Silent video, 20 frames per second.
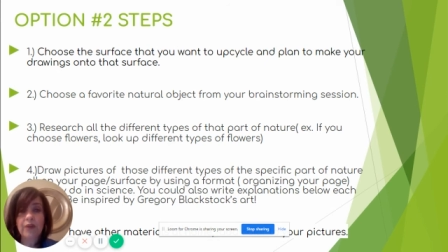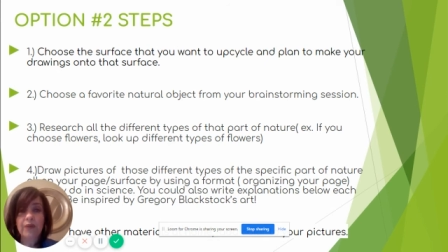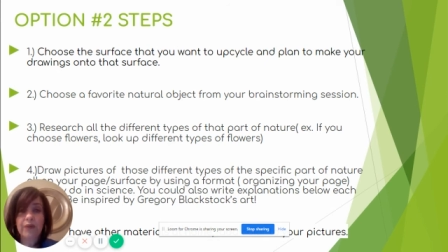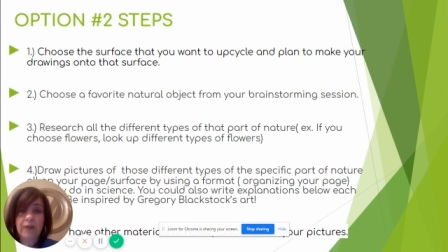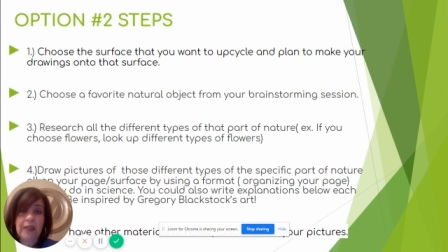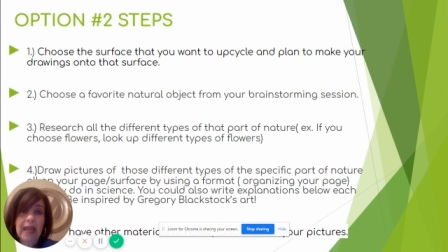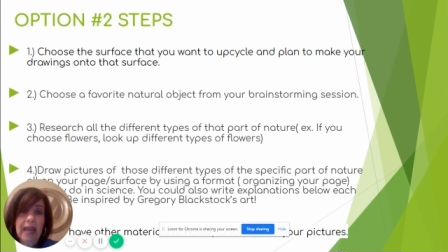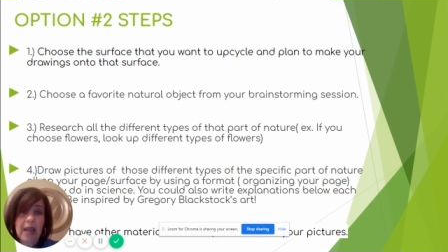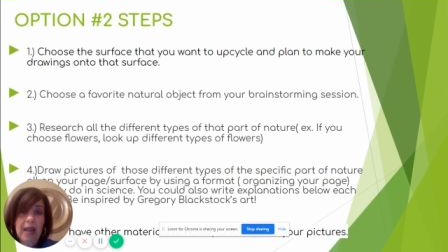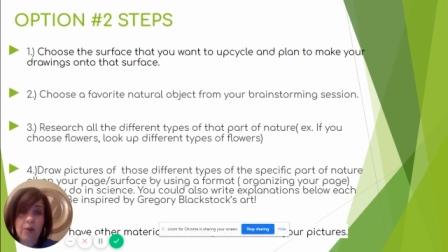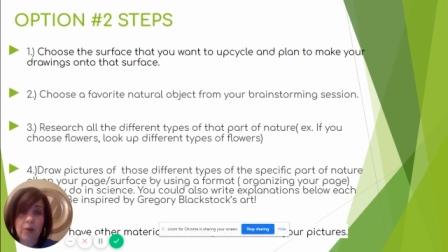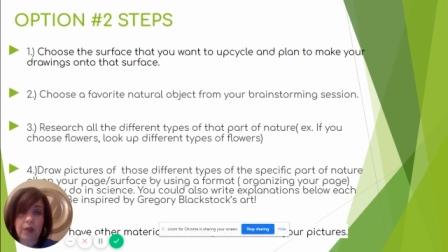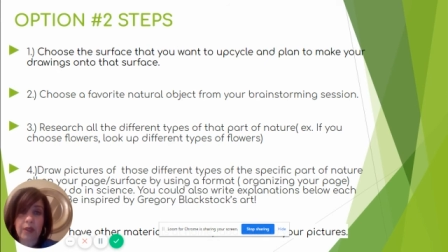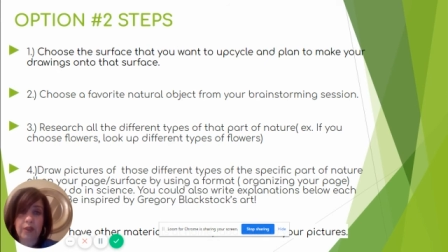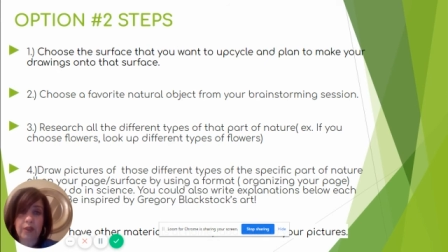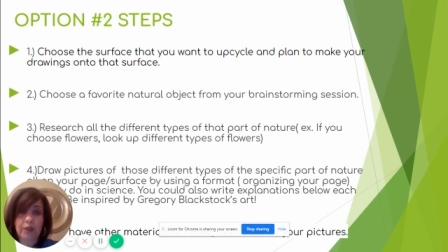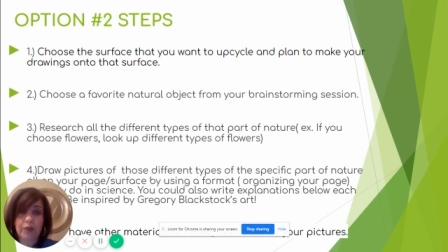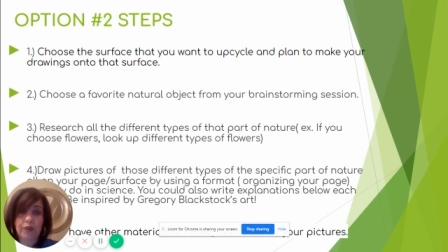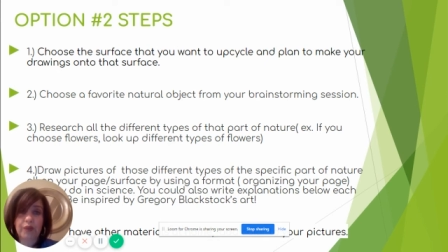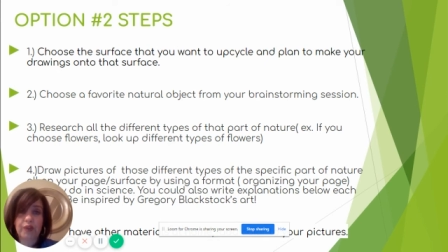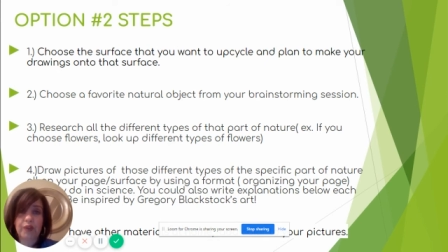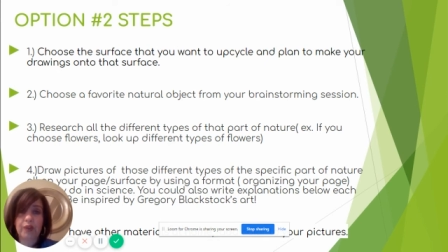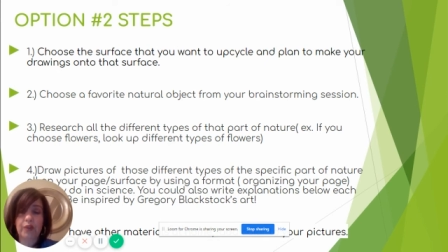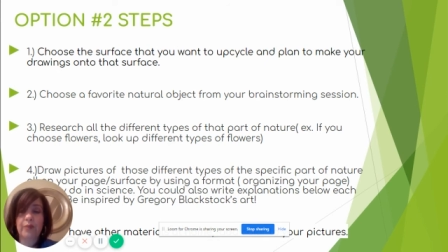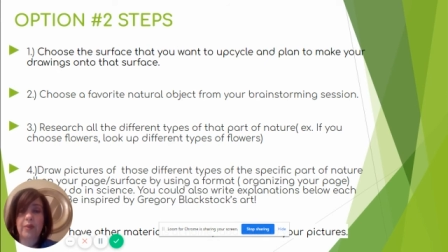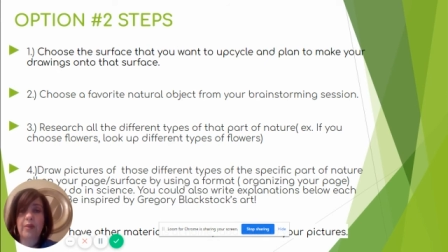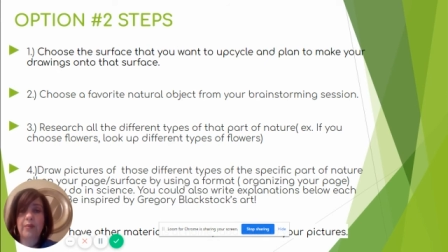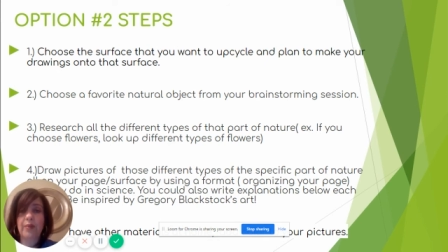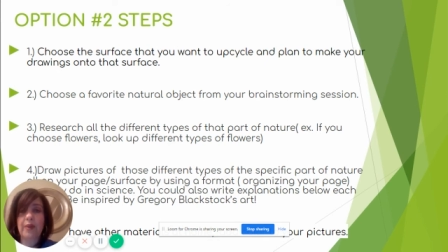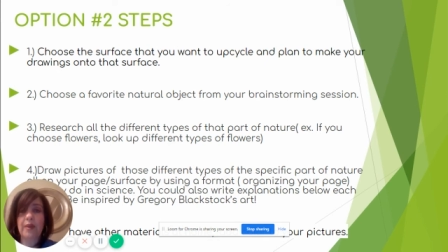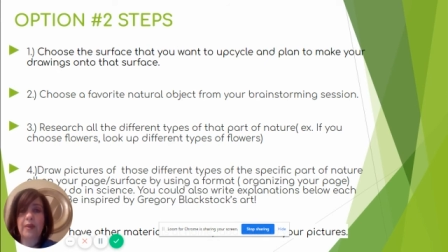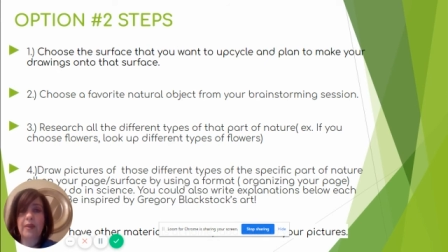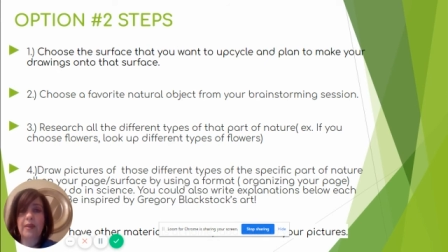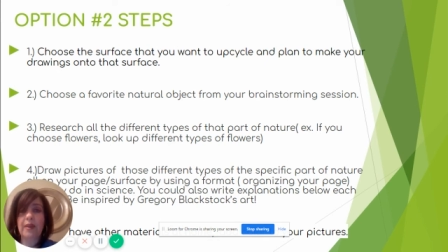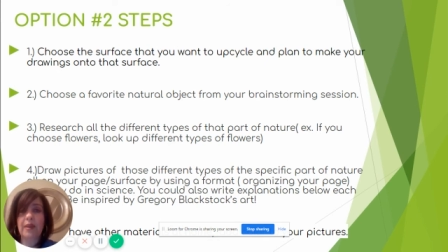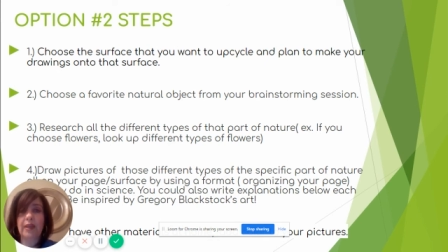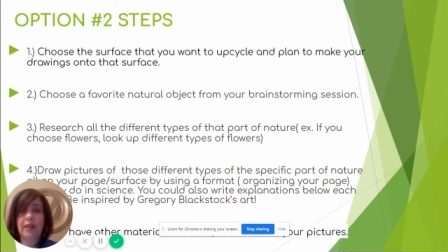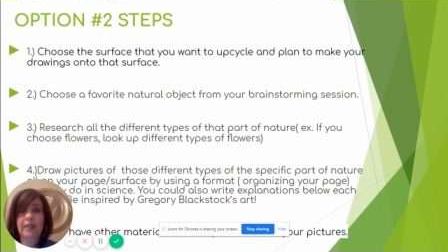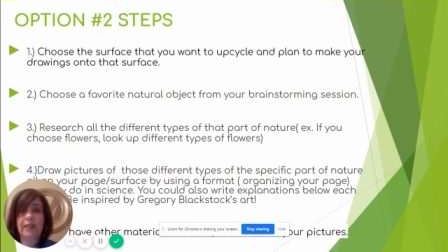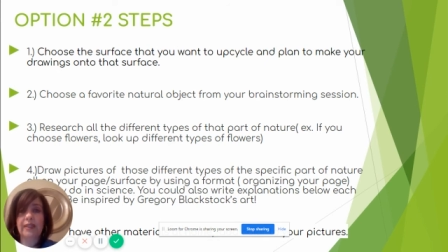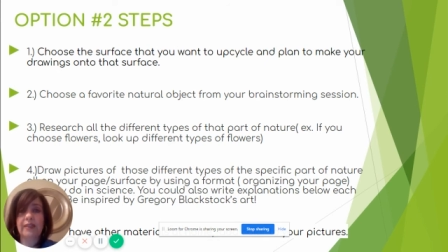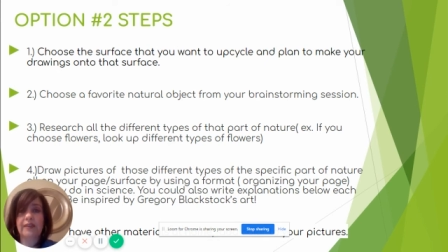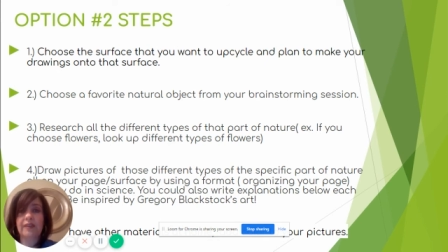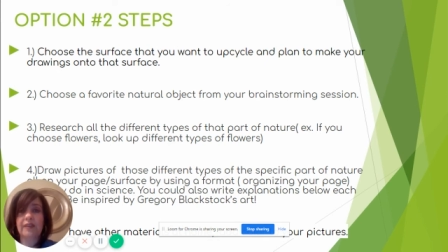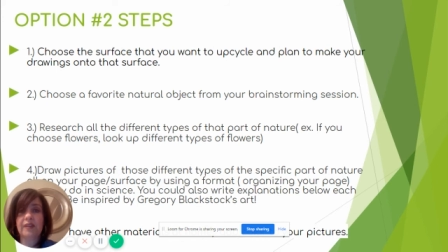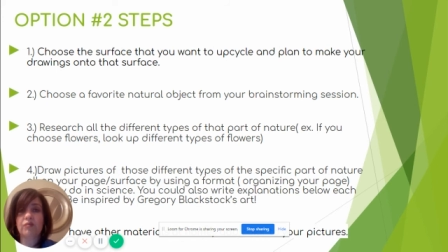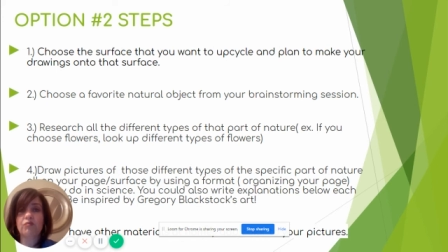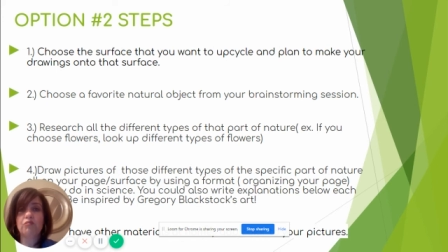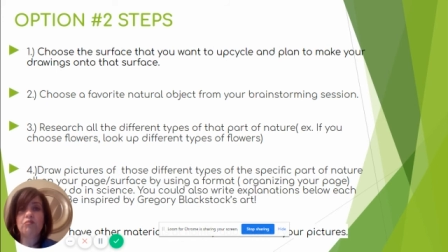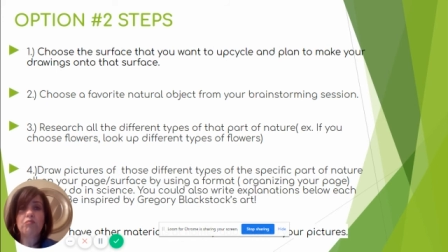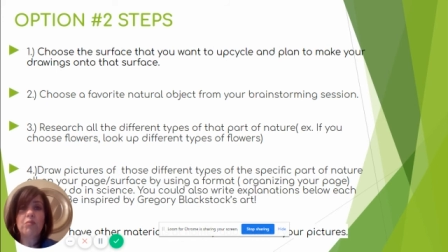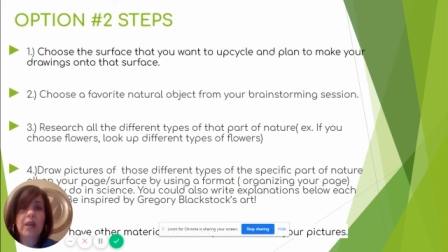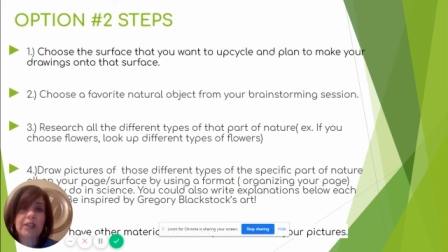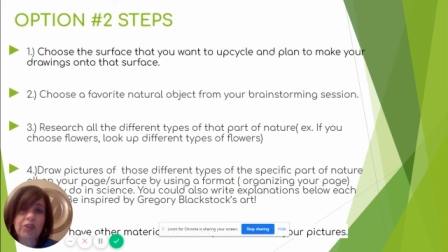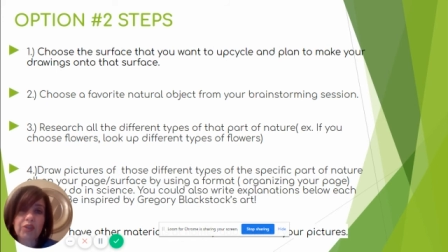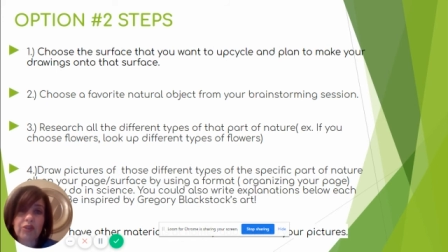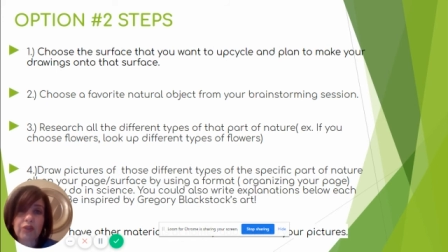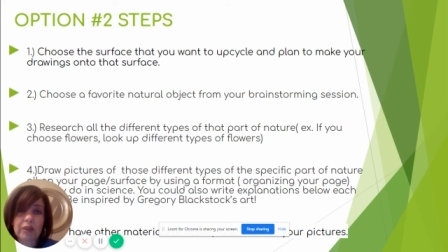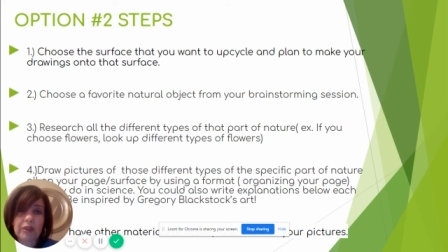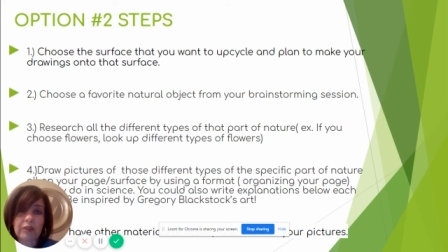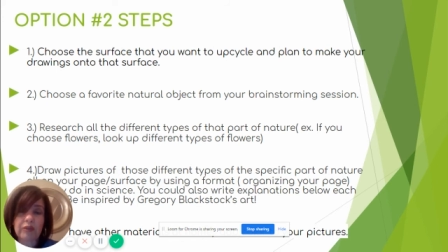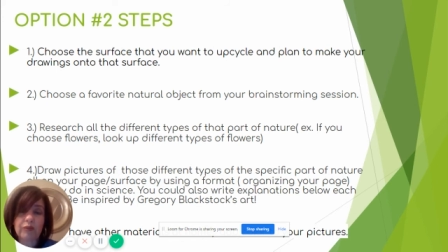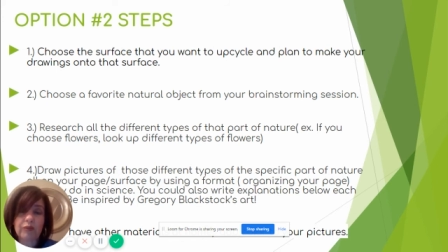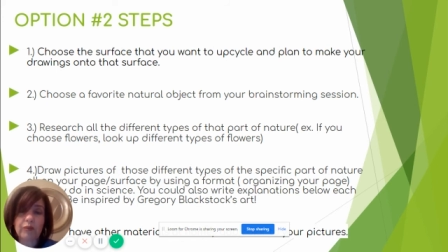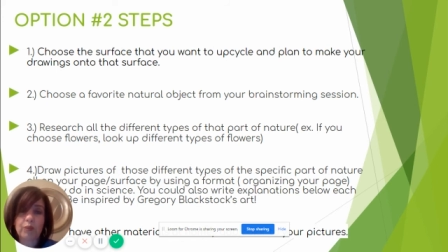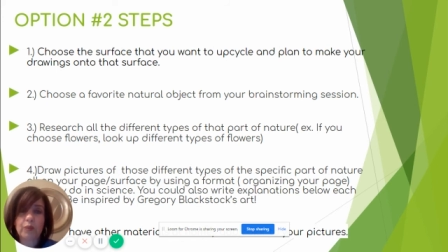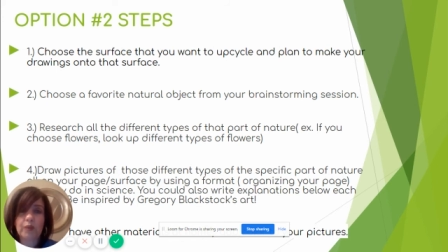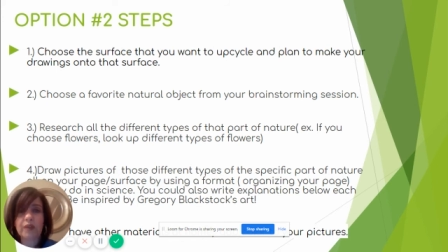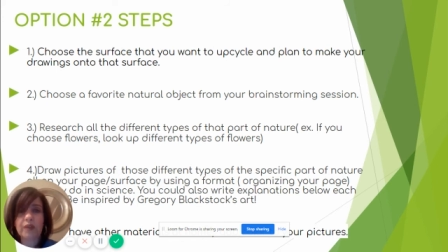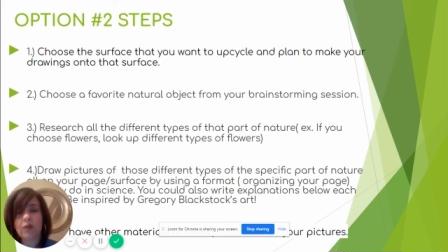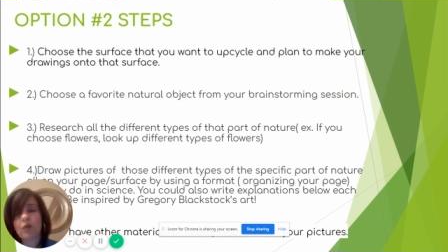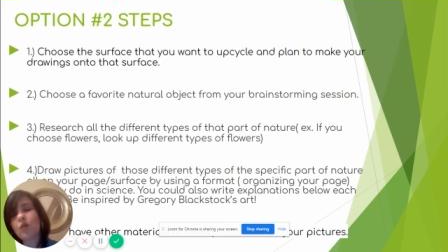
flowers, or maybe it's mushrooms,